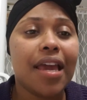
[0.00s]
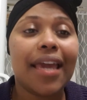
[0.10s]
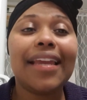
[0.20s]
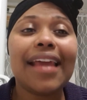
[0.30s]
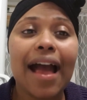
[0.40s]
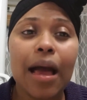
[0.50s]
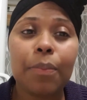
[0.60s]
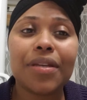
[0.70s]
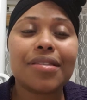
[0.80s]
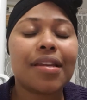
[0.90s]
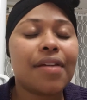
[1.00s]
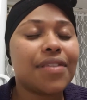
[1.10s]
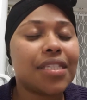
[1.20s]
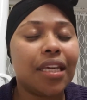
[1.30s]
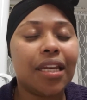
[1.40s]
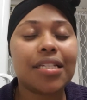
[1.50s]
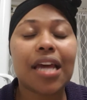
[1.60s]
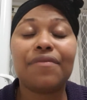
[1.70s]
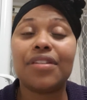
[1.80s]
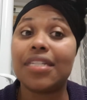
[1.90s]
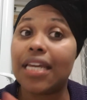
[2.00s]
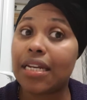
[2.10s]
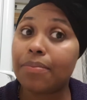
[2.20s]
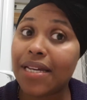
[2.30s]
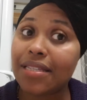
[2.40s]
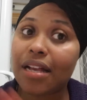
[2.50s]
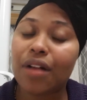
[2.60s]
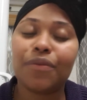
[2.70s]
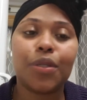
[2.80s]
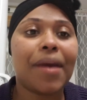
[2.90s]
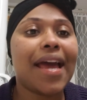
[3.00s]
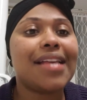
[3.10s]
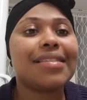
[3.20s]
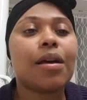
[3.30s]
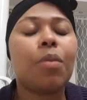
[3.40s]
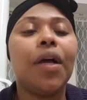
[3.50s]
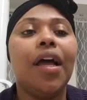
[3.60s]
It happens, and I've seen it. I've did it myself with my hands up.